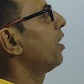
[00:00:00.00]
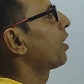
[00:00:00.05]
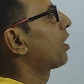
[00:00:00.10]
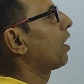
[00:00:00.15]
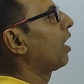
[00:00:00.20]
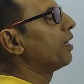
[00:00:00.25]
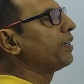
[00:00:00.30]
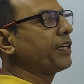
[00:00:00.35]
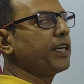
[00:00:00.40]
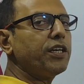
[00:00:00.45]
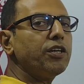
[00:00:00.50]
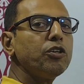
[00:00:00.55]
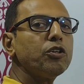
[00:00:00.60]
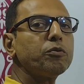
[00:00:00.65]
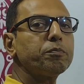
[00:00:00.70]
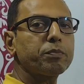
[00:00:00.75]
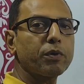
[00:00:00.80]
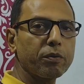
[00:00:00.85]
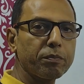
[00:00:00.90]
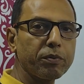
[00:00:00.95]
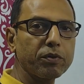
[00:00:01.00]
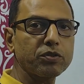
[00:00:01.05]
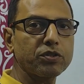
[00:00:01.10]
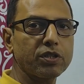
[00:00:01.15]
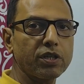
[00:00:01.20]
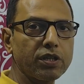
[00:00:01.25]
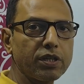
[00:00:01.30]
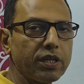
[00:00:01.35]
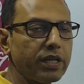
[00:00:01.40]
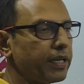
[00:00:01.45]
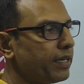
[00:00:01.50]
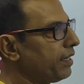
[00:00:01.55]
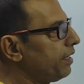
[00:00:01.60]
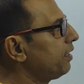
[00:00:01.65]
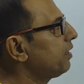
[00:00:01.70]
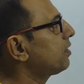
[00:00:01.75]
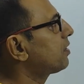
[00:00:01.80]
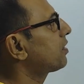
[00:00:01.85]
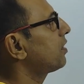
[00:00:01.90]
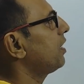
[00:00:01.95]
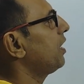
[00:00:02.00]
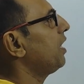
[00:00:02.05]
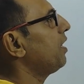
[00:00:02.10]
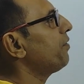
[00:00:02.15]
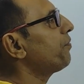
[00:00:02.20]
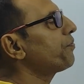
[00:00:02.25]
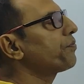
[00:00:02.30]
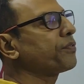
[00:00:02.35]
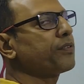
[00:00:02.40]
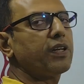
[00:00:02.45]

Continued proportion is if